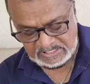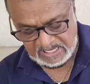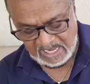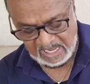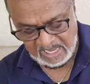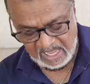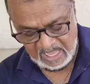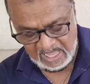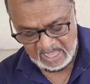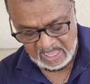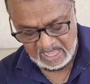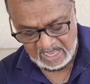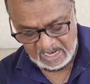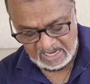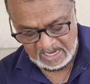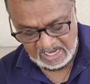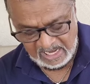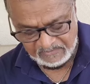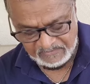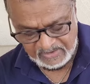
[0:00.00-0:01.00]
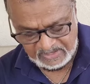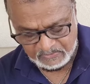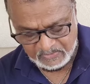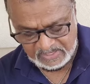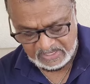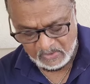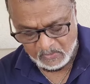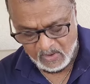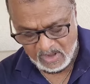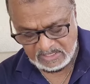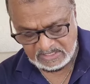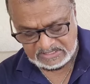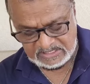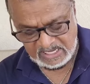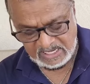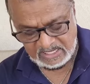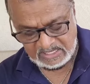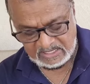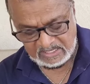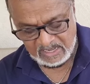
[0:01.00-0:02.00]
say, leave it with the one
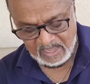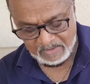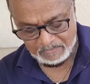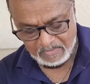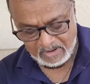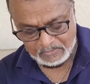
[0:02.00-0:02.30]
seat.